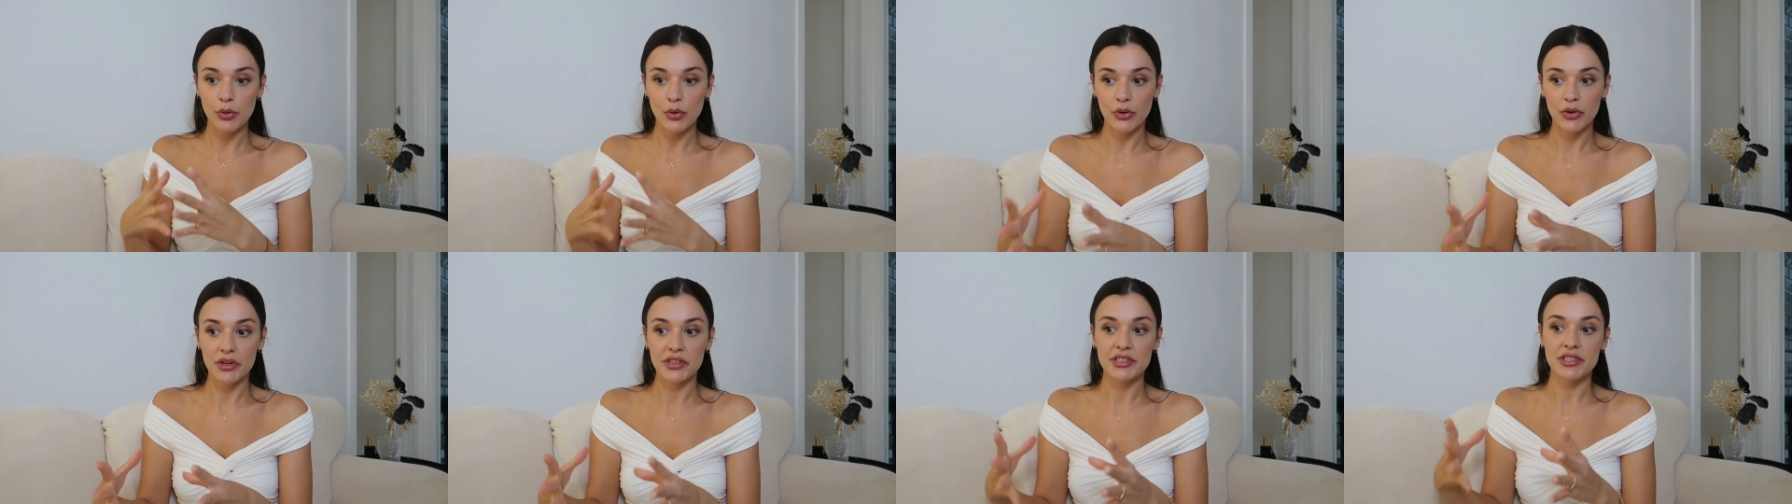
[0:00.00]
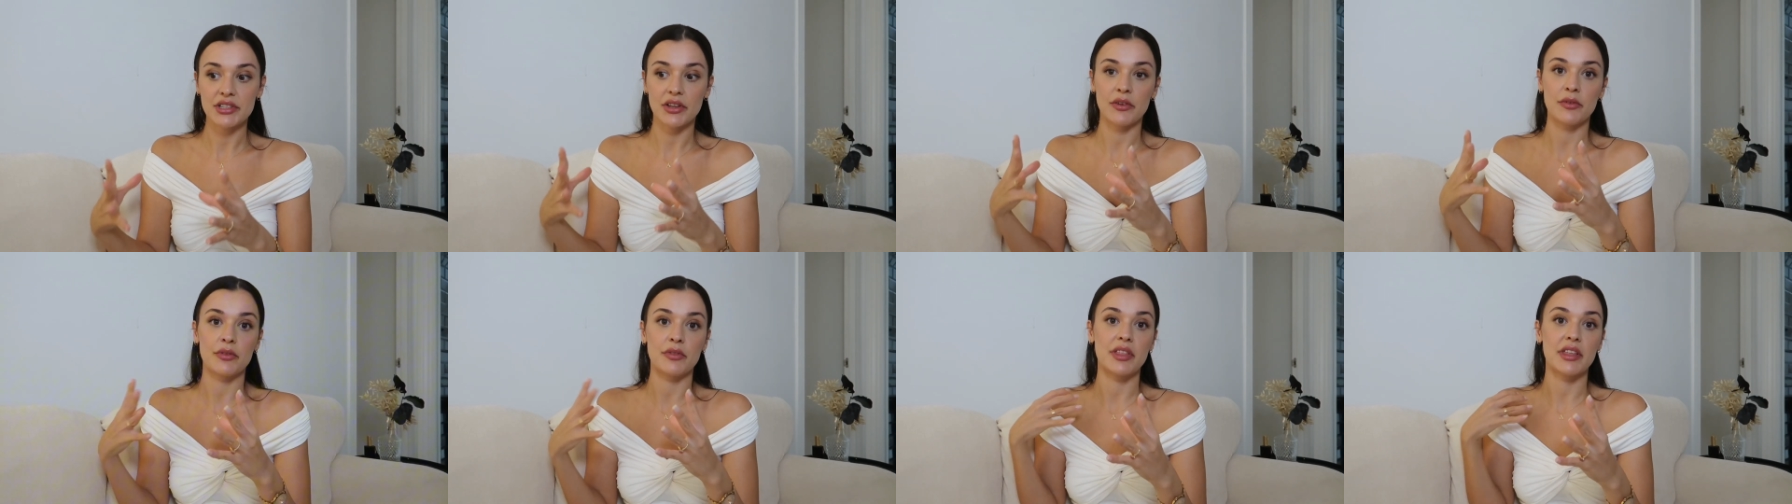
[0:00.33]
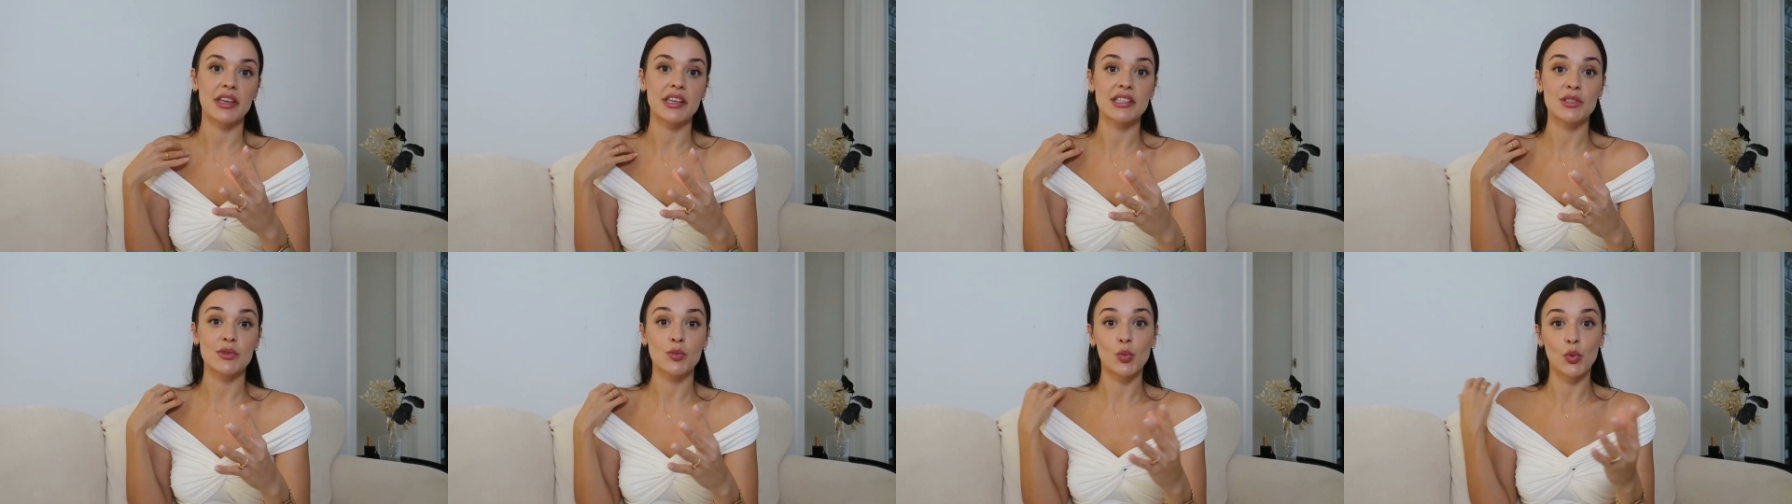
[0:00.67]
point of
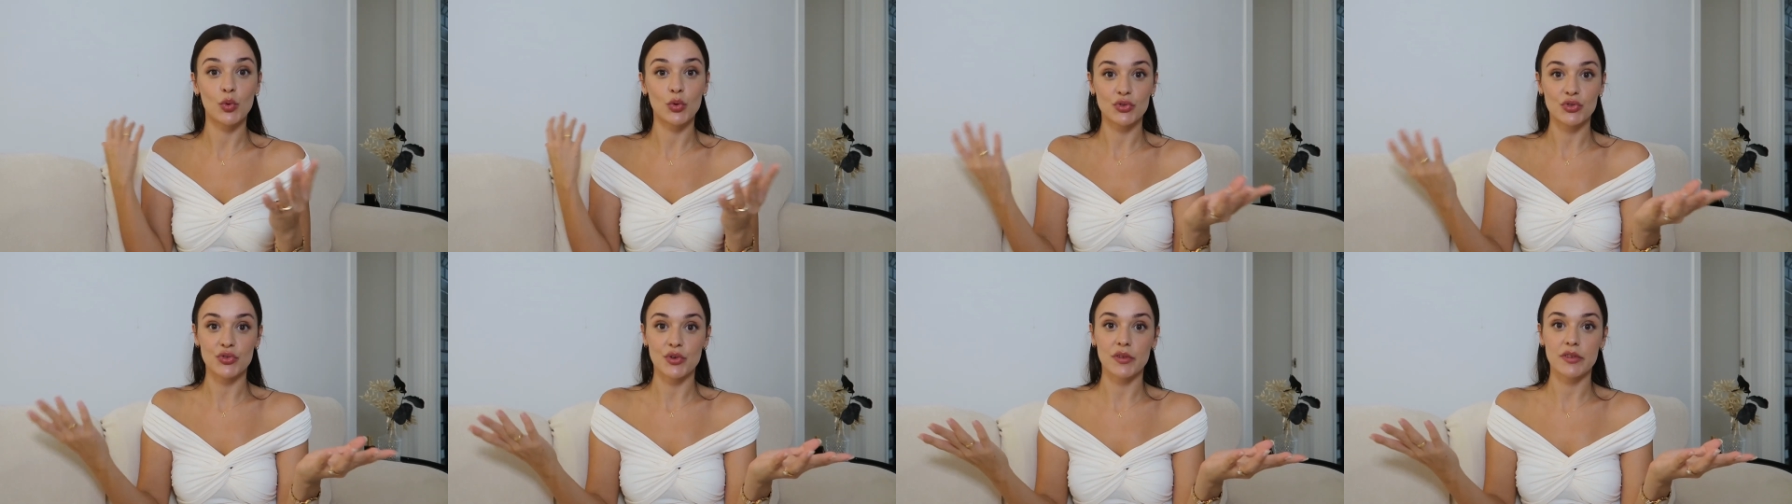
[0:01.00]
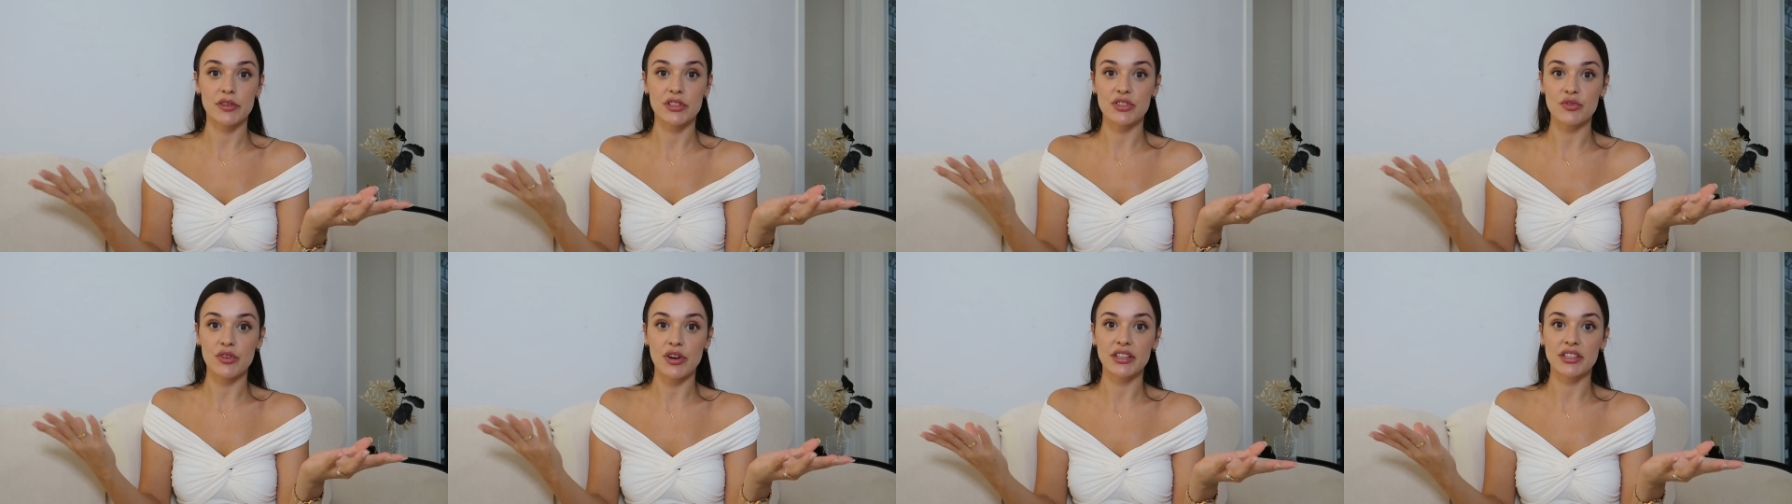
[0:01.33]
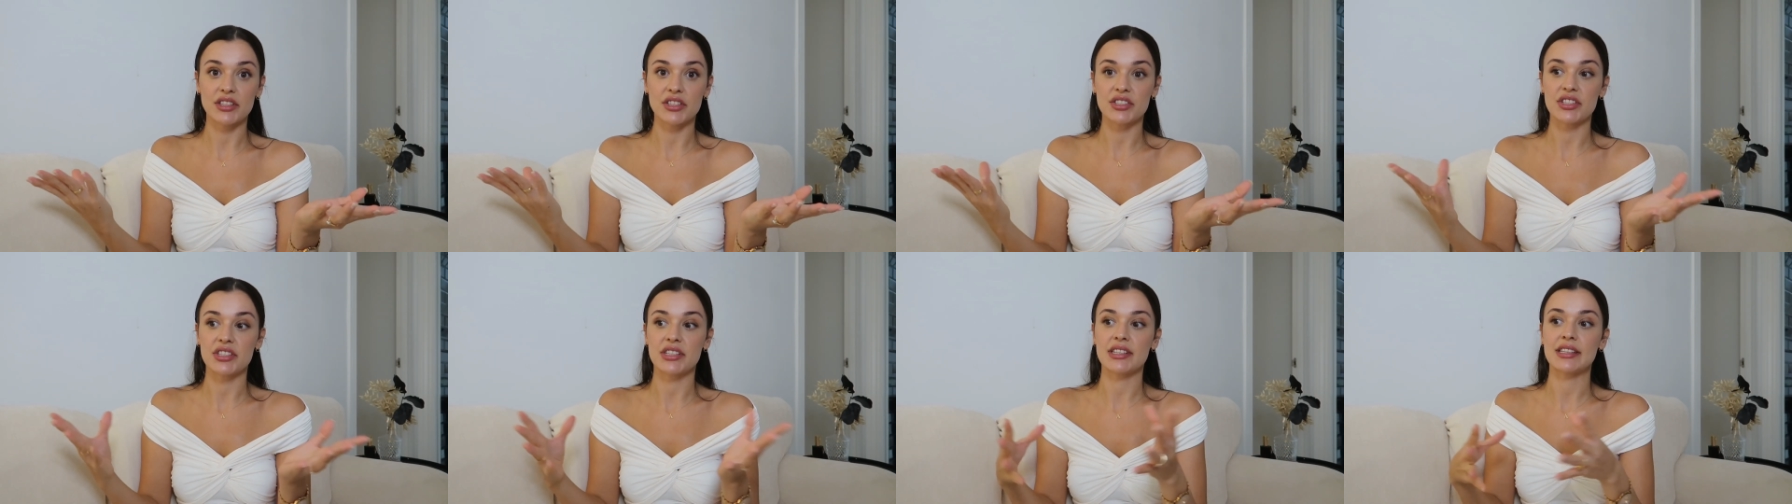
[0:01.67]
this wardrobe
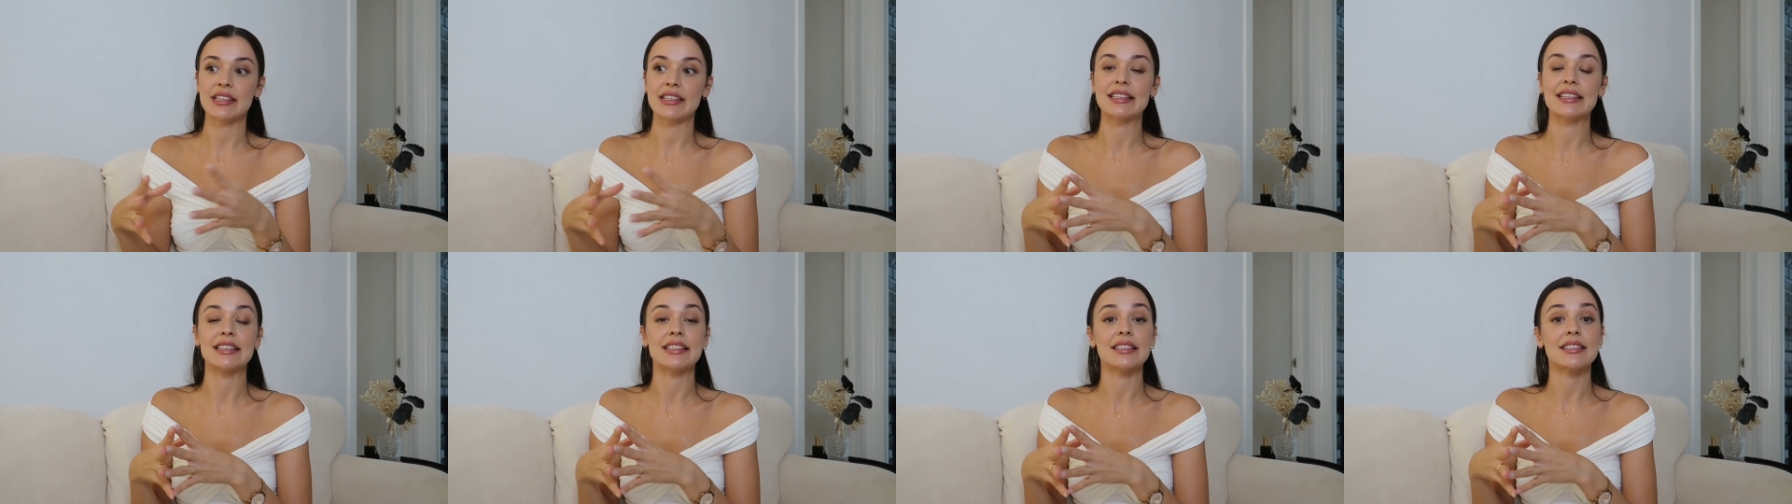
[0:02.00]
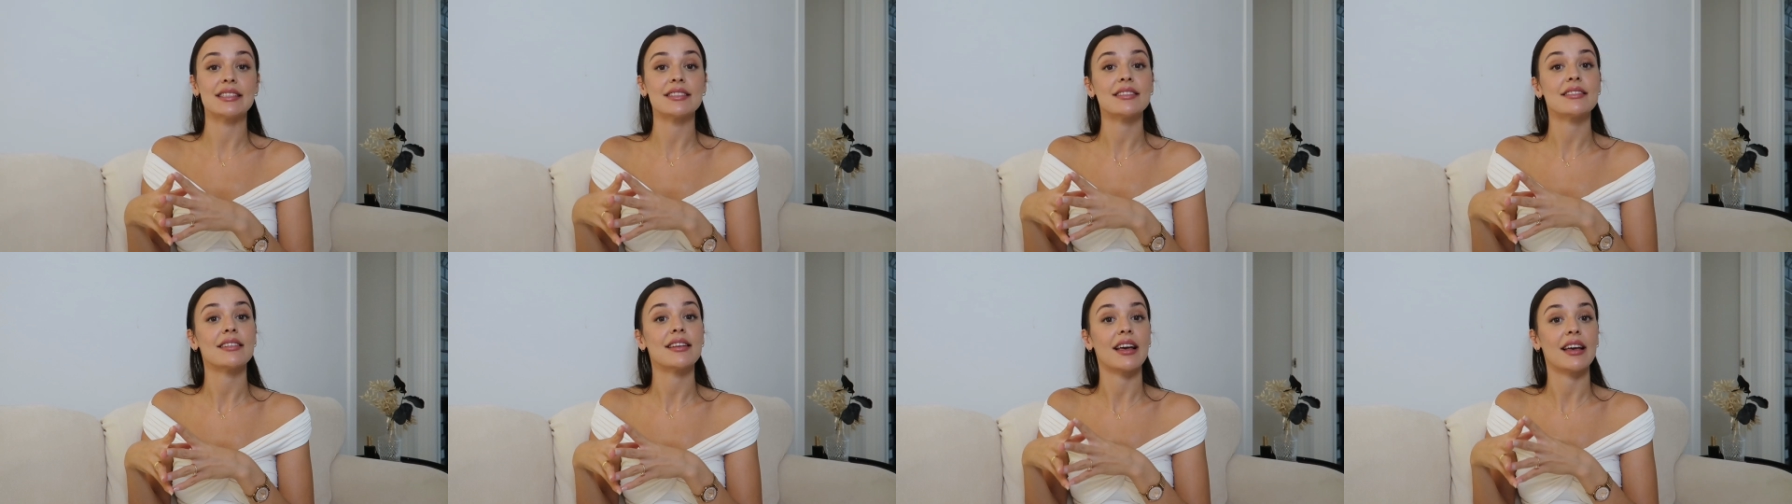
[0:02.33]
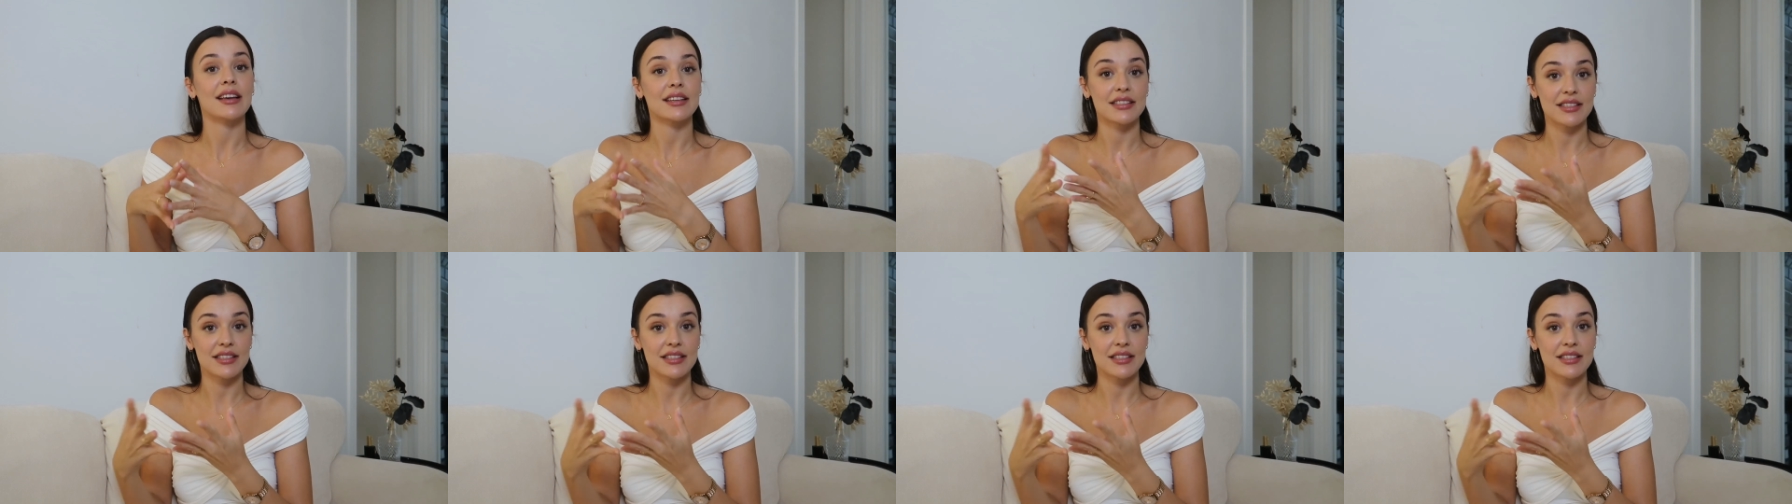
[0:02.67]
strategy is